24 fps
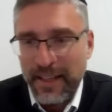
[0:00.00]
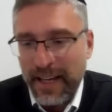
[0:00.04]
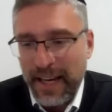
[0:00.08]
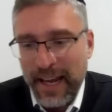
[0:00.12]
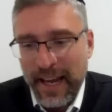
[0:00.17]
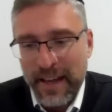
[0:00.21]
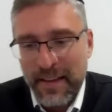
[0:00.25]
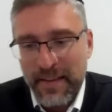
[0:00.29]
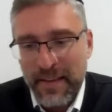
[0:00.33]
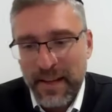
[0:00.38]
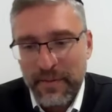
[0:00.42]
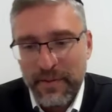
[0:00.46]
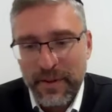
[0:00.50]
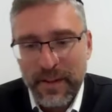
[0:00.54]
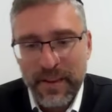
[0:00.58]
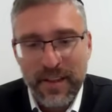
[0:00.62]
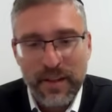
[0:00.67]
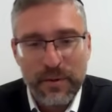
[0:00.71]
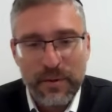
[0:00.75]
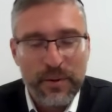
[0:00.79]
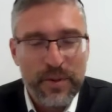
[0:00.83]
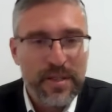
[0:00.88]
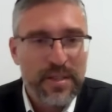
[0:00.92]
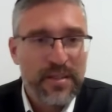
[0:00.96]
and
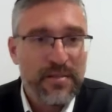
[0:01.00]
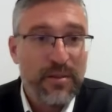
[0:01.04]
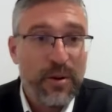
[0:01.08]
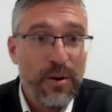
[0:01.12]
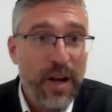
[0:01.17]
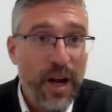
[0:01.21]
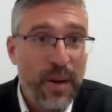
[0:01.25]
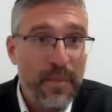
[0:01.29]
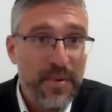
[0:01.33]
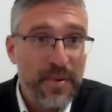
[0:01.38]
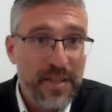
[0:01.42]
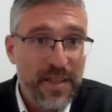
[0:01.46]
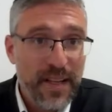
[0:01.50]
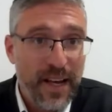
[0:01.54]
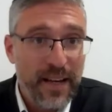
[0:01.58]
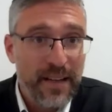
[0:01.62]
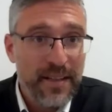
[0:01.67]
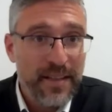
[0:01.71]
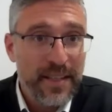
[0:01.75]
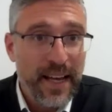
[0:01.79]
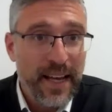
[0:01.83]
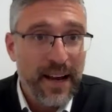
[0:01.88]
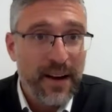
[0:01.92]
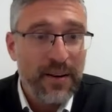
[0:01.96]
everything was thrown
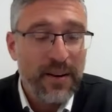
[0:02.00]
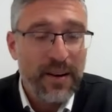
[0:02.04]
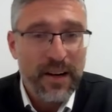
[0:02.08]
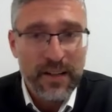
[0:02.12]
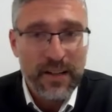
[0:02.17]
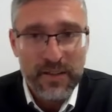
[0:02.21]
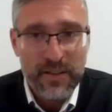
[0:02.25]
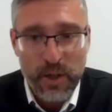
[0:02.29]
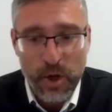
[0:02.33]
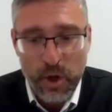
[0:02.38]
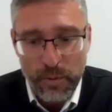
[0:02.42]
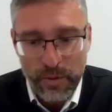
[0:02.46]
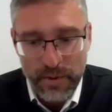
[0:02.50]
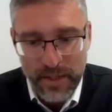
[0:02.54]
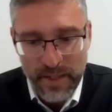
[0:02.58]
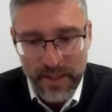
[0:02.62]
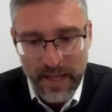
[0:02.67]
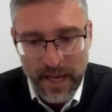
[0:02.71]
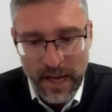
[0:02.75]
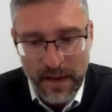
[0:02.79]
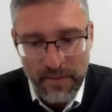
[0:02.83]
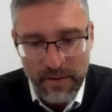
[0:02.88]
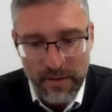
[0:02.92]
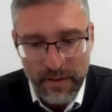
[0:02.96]
upside down on October
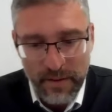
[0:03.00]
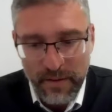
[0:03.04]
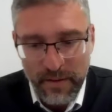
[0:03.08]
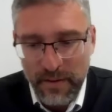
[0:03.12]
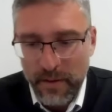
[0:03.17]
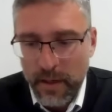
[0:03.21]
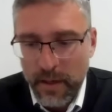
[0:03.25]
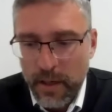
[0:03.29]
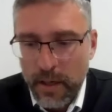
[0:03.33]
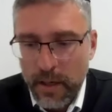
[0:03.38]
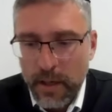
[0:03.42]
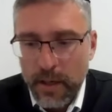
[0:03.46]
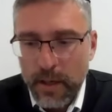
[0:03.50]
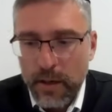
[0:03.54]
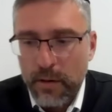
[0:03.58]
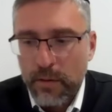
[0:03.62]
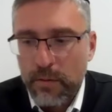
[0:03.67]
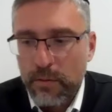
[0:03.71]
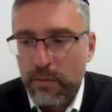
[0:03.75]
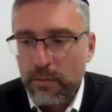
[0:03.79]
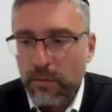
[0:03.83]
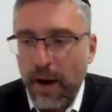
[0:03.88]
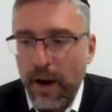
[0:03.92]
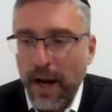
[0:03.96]
7th.
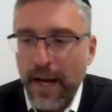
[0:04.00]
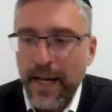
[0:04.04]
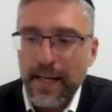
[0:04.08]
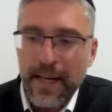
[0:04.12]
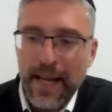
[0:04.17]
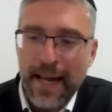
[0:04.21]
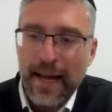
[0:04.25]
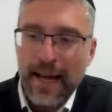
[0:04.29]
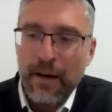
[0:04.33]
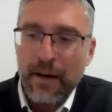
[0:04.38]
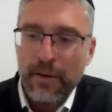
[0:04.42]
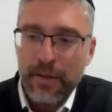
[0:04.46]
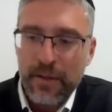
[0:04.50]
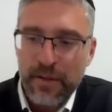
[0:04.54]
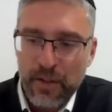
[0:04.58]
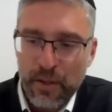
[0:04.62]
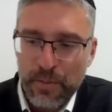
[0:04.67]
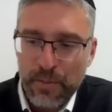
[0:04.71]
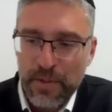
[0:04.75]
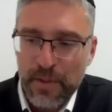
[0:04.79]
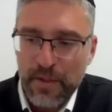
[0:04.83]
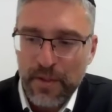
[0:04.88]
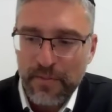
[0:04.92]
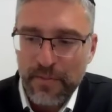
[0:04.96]
Right now, in
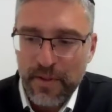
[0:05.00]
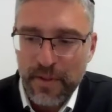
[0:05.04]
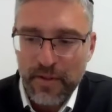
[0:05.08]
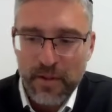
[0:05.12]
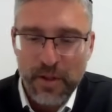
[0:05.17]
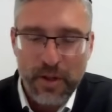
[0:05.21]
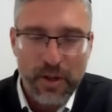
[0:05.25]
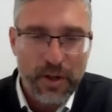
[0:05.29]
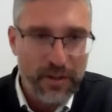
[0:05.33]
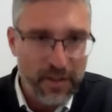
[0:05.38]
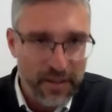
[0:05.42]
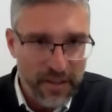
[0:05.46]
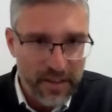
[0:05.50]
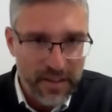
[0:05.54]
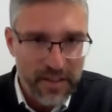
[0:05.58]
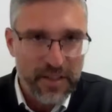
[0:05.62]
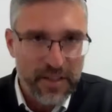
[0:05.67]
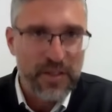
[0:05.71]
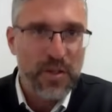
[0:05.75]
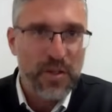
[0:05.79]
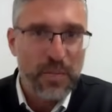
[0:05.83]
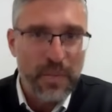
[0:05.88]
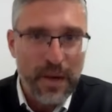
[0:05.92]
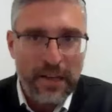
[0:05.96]
terms of deterrence,
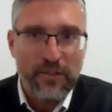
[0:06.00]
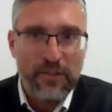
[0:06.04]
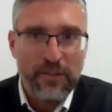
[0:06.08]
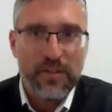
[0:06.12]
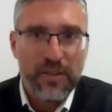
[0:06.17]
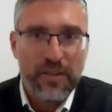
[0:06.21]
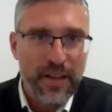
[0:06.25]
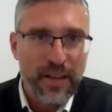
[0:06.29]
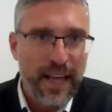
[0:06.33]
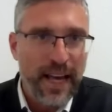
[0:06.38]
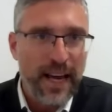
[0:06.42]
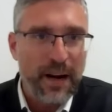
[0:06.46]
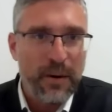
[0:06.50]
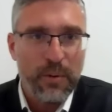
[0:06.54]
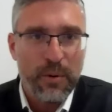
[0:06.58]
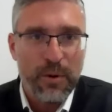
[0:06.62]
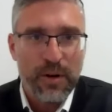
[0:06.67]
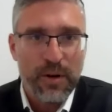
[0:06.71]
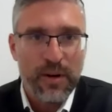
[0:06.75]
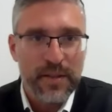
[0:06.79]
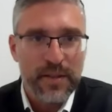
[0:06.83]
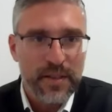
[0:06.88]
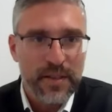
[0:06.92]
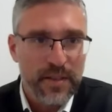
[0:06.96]
because you mentioned that
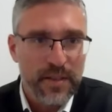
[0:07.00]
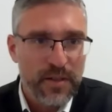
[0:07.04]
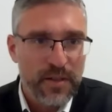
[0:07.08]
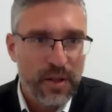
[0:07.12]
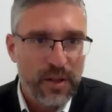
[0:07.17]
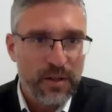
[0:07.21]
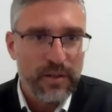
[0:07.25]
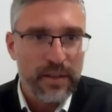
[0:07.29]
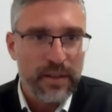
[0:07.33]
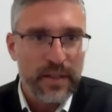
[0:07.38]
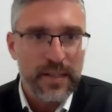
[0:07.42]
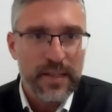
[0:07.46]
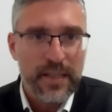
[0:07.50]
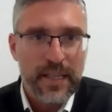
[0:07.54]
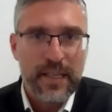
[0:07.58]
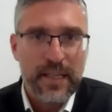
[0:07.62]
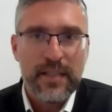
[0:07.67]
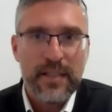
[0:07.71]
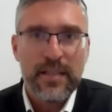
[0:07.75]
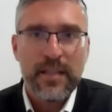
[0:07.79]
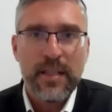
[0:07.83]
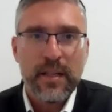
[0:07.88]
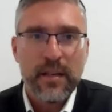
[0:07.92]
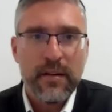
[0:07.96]
word, deterrence,
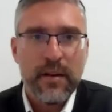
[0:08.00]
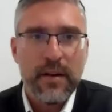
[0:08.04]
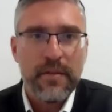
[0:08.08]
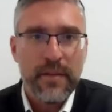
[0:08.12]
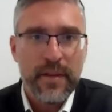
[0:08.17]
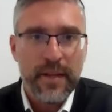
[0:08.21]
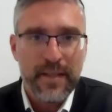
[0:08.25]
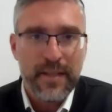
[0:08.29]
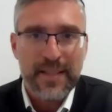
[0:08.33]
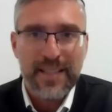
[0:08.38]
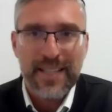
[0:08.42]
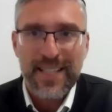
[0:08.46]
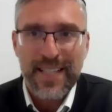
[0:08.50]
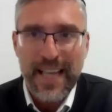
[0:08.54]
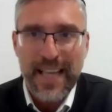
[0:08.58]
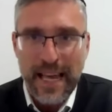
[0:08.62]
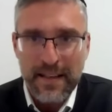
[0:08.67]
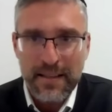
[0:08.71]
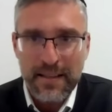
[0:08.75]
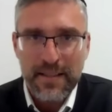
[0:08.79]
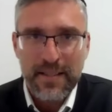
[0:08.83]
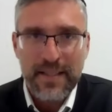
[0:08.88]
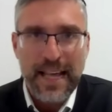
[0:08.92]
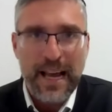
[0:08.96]
is there this
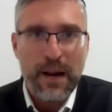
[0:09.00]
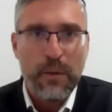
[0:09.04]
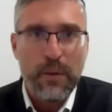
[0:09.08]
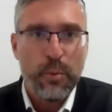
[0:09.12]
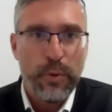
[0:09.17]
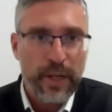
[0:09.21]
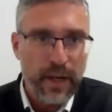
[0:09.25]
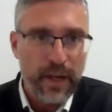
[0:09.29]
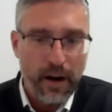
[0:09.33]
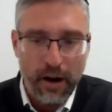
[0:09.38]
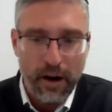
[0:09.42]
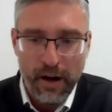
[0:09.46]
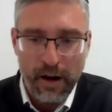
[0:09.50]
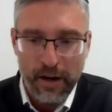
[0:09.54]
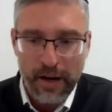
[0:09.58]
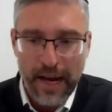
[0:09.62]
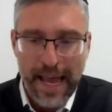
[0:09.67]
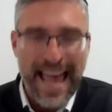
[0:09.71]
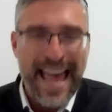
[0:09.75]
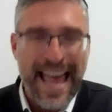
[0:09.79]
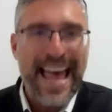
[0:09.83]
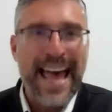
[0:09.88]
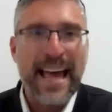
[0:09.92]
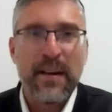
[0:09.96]
sense that we are
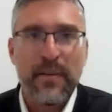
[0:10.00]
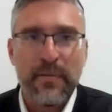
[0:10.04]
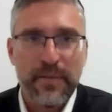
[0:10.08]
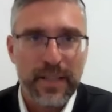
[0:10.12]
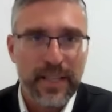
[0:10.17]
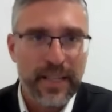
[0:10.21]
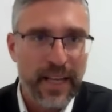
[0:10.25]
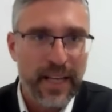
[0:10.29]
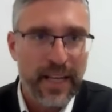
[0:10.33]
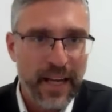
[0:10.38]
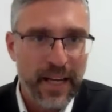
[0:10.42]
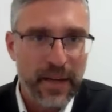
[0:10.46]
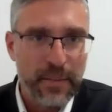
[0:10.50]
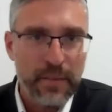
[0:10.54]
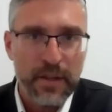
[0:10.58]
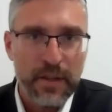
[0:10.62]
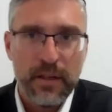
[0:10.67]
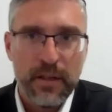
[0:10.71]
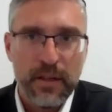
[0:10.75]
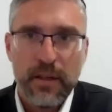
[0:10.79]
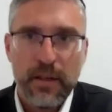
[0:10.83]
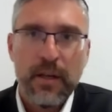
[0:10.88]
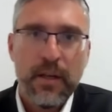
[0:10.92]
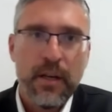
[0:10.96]
ahead of the game